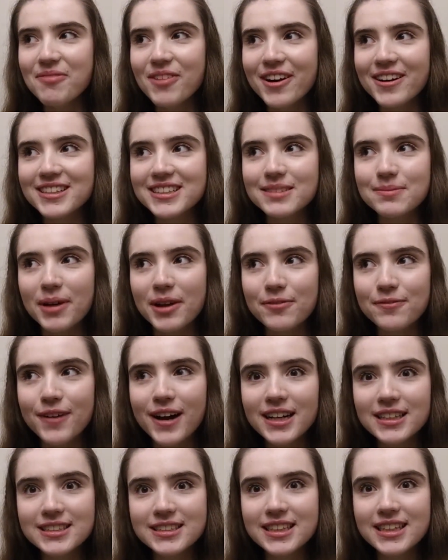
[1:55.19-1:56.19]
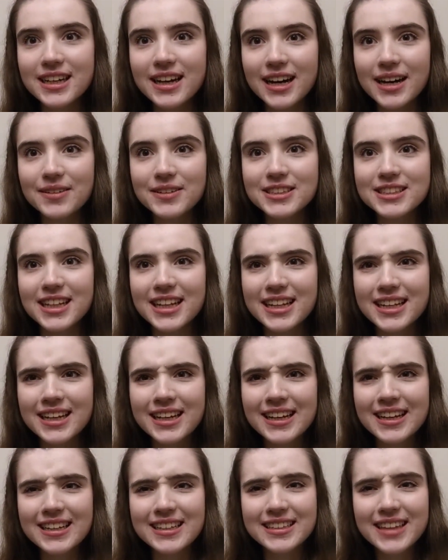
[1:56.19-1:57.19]
Whereas in my first year, I was
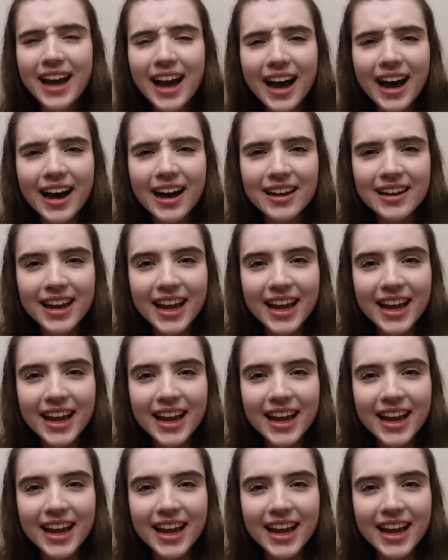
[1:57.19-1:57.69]
like, yeah,